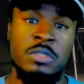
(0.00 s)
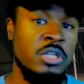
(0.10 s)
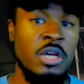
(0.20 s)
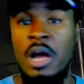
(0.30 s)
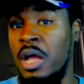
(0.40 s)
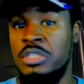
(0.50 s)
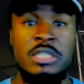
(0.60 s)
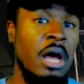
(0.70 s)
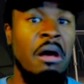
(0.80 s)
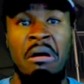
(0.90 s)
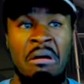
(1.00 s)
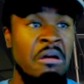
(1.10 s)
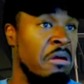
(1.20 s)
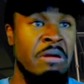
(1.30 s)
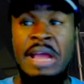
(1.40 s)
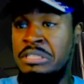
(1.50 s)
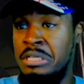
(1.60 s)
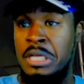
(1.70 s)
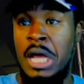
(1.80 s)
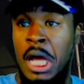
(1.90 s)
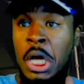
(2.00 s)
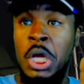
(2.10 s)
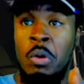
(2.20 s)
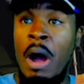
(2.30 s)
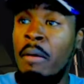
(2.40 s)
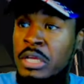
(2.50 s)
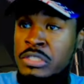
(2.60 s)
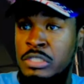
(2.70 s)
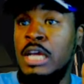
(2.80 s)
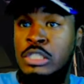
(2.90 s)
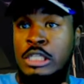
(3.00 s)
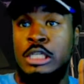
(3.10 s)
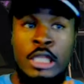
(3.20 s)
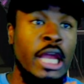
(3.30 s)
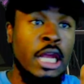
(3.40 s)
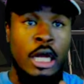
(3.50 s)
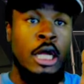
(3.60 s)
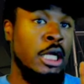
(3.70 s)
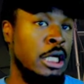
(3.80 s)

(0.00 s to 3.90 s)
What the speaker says: Y'all just, oh, racist. Oh, why would he say such a thing?